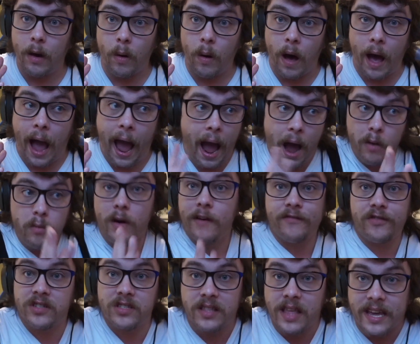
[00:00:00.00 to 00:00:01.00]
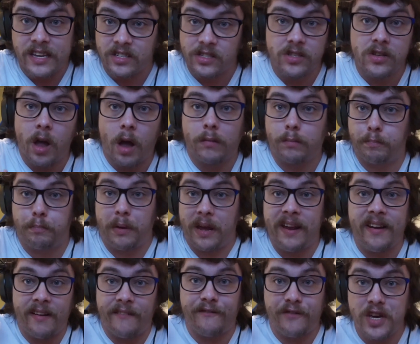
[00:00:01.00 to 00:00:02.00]
how has this not
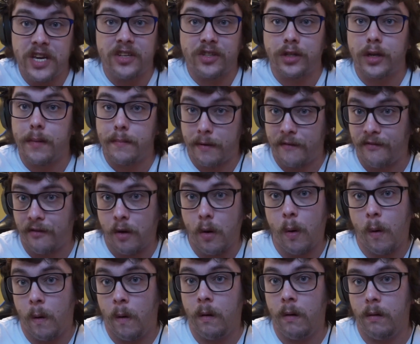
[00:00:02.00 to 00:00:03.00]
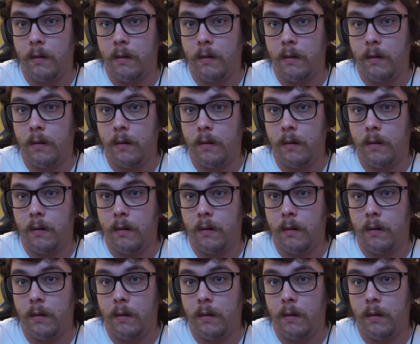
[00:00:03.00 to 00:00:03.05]
been a feature before?